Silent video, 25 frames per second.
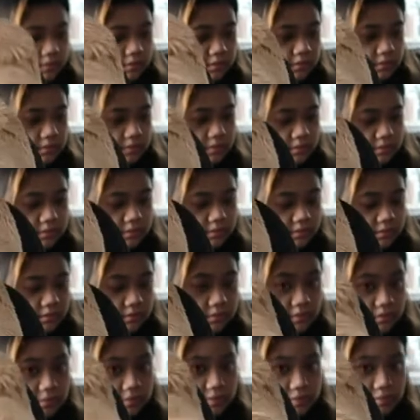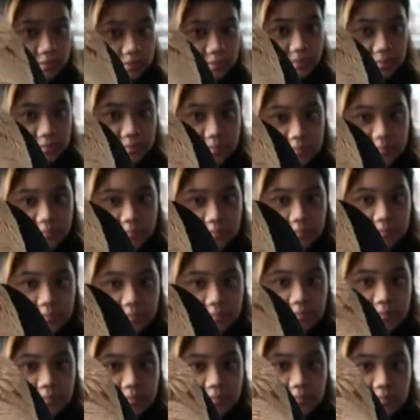
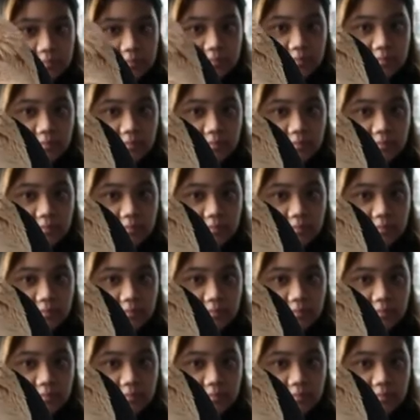[no speech]